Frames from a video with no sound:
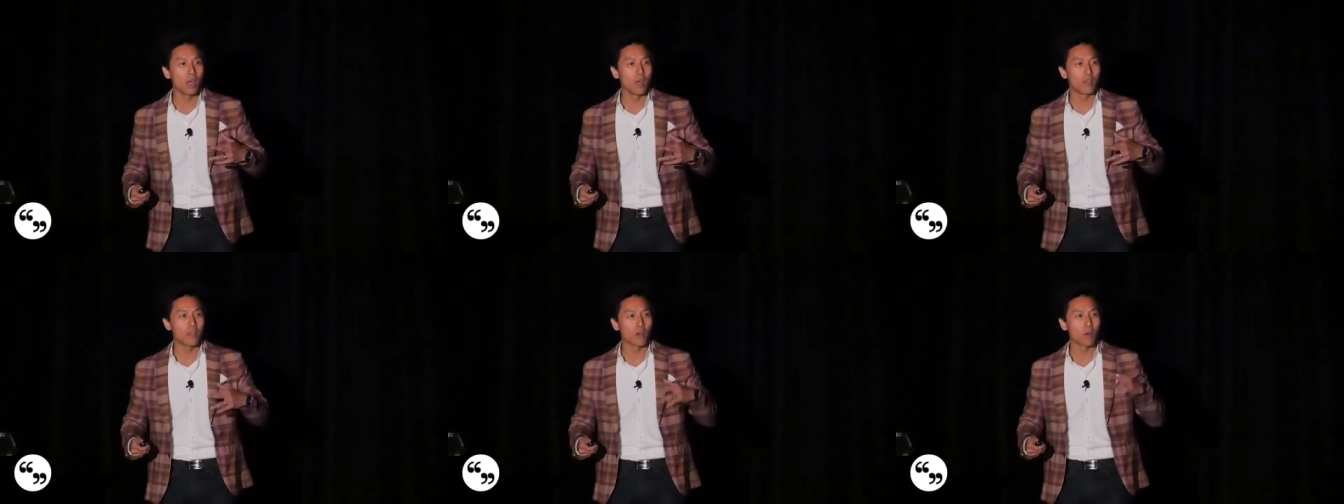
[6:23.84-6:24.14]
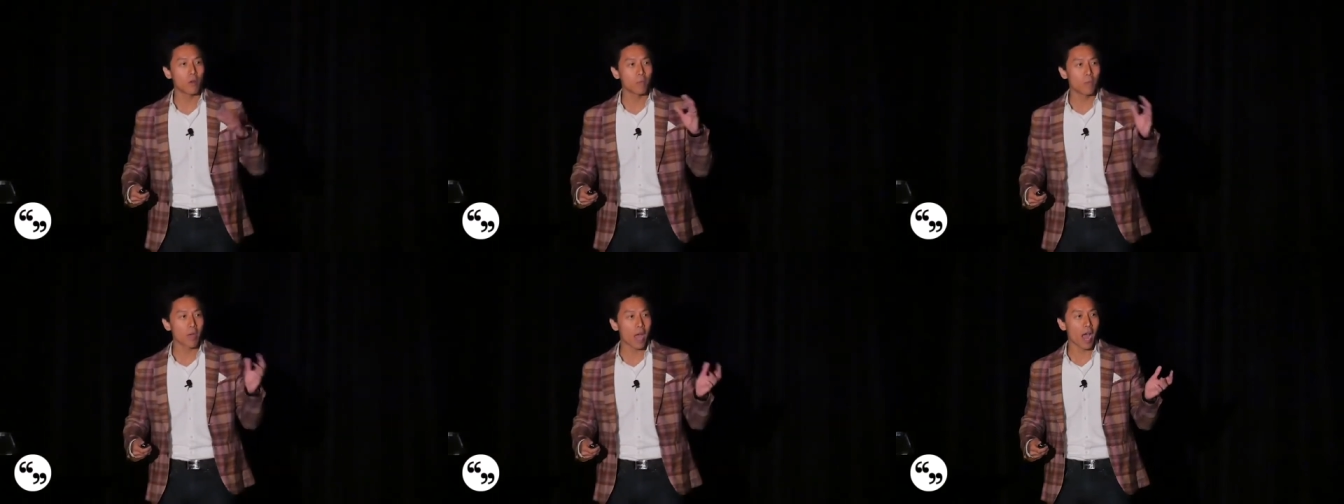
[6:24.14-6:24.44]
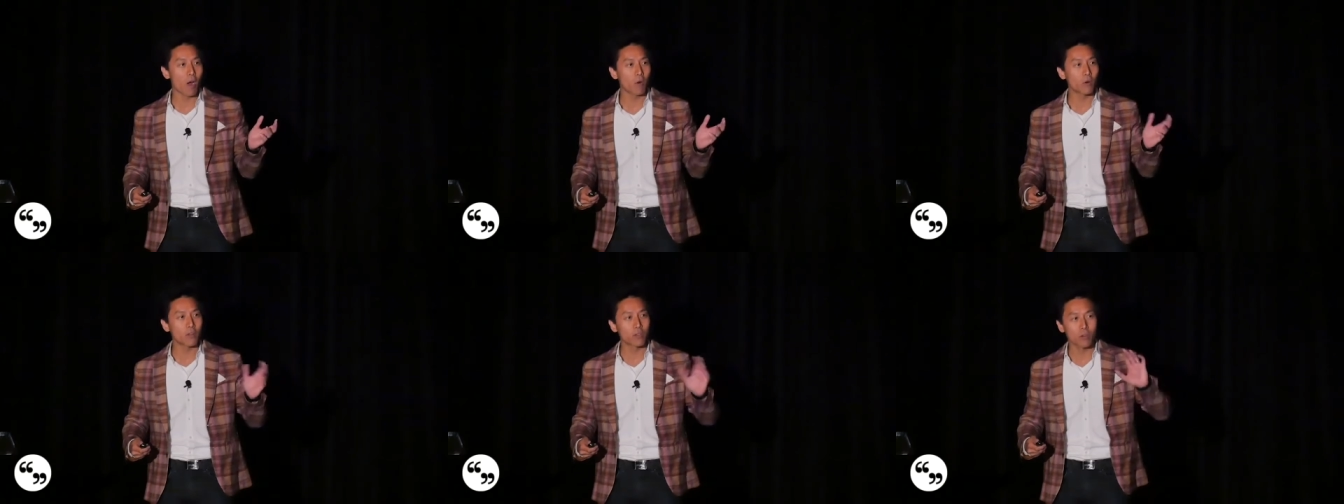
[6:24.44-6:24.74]
they're
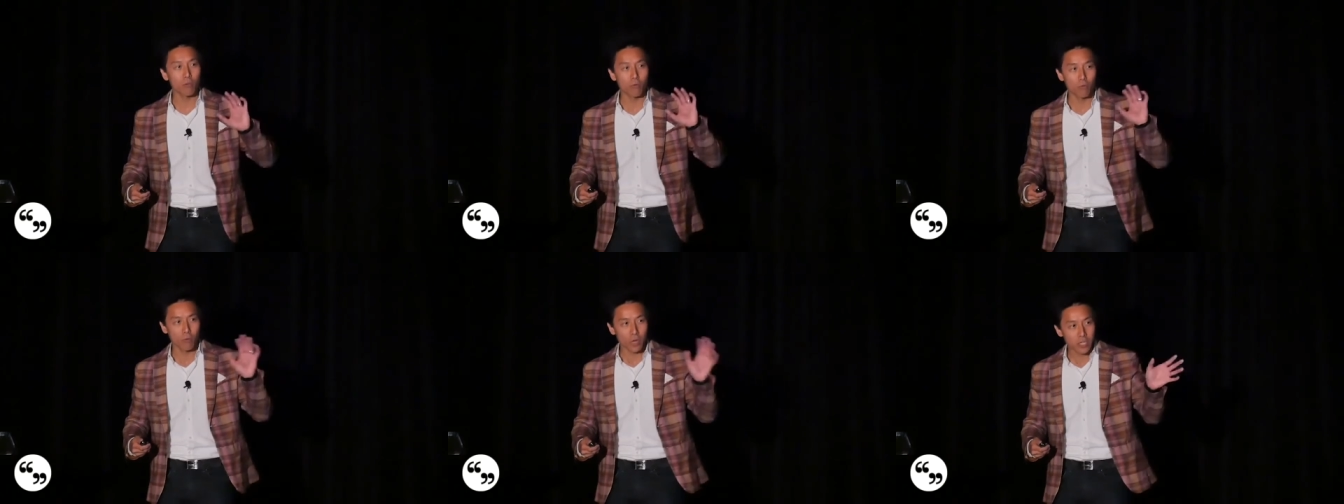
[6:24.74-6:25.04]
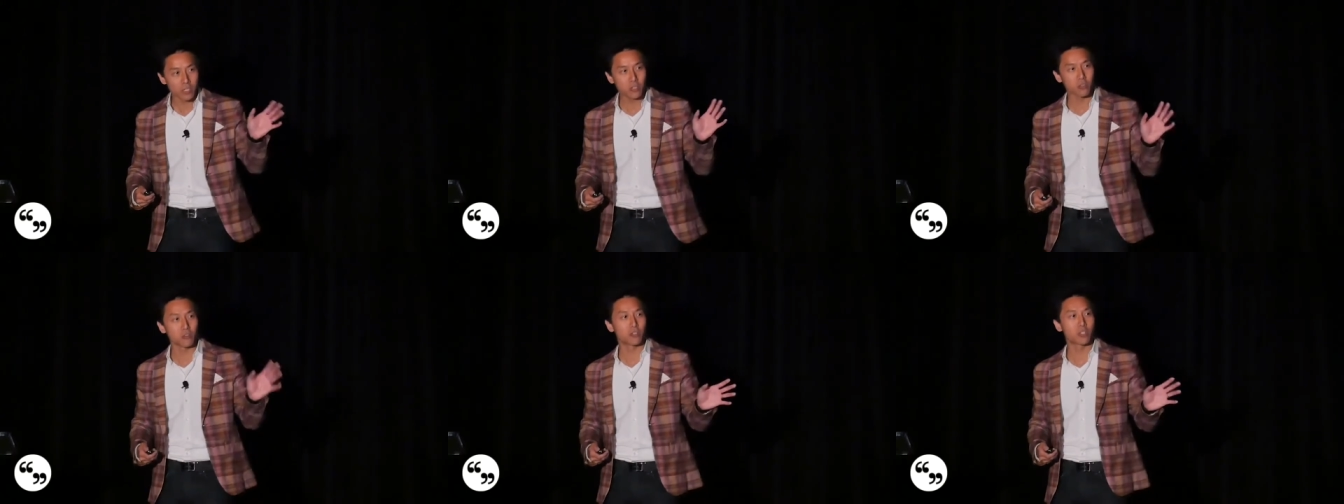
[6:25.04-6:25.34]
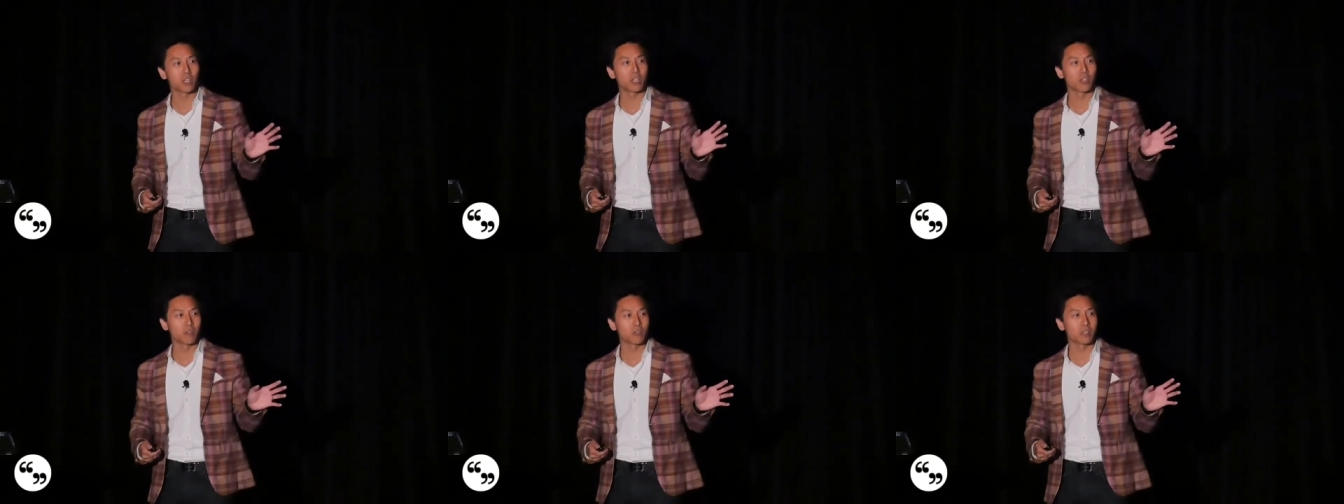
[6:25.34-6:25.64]
empowered, they're
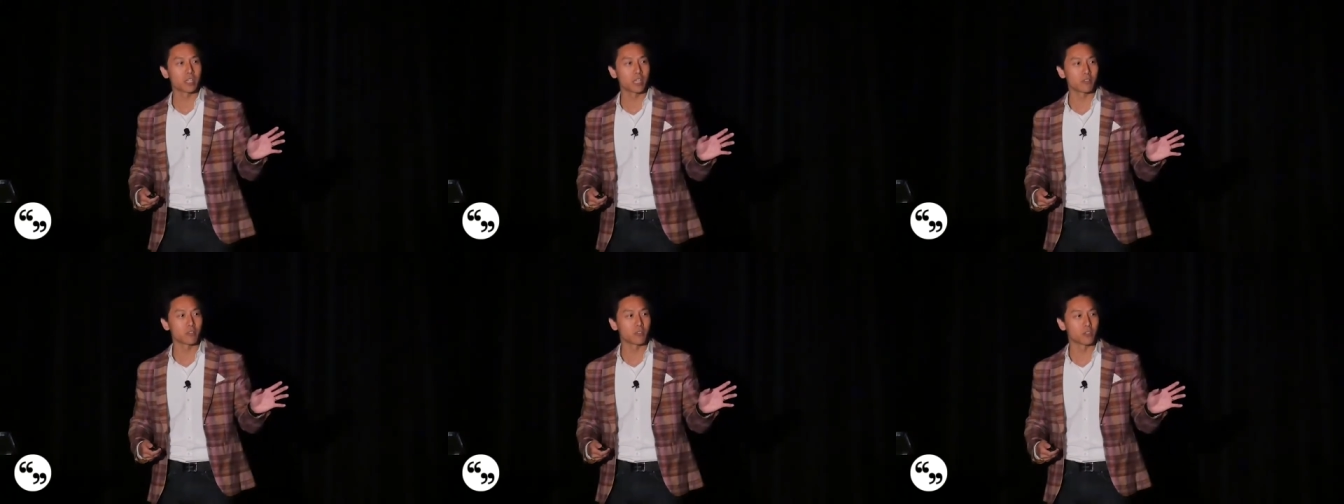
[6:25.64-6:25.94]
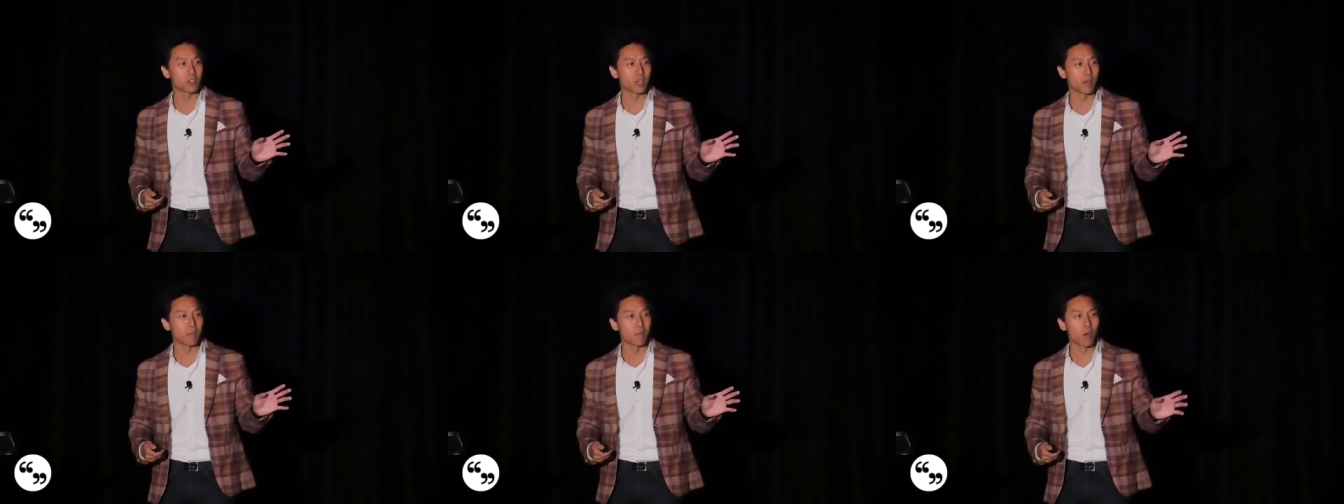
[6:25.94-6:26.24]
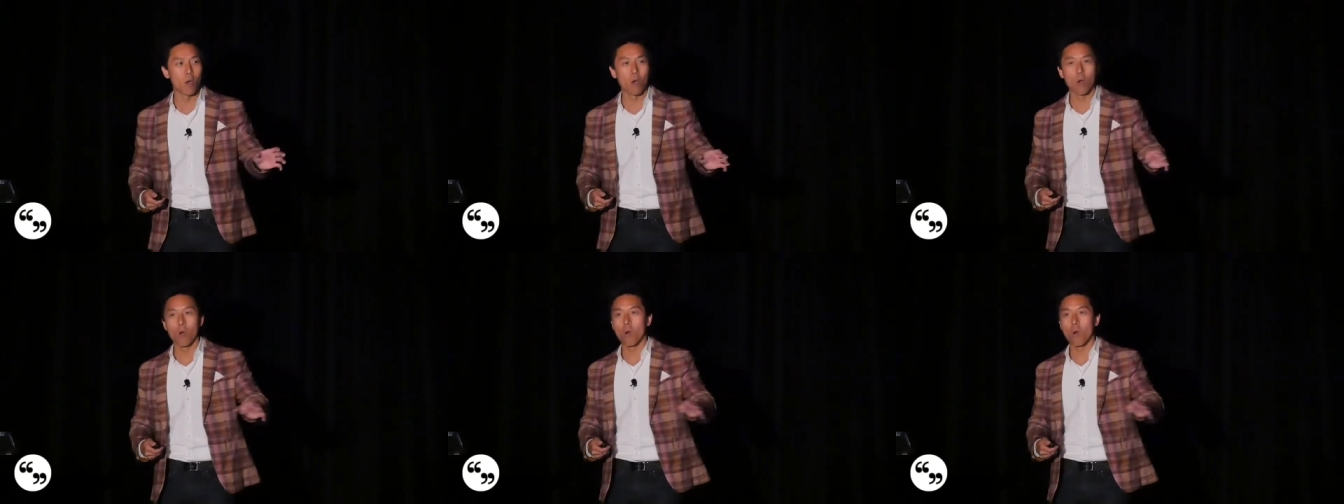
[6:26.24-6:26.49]
researching your dealership